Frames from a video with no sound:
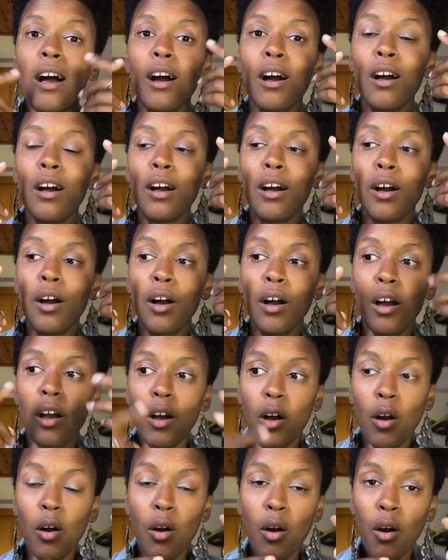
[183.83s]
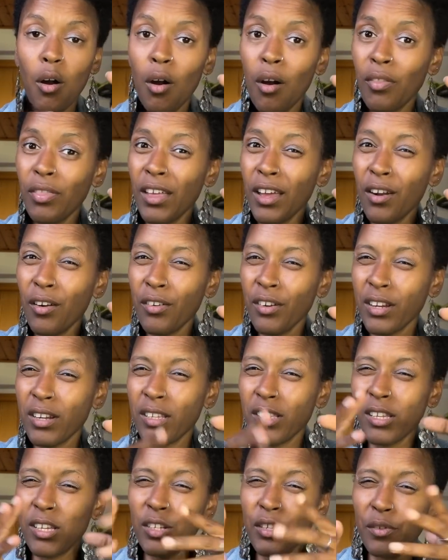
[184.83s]
On that
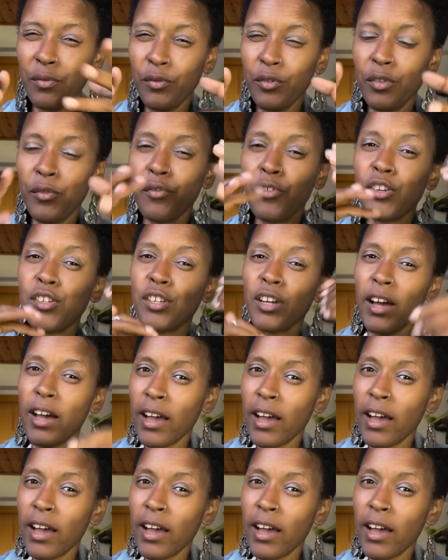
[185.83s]
organization for the fridge,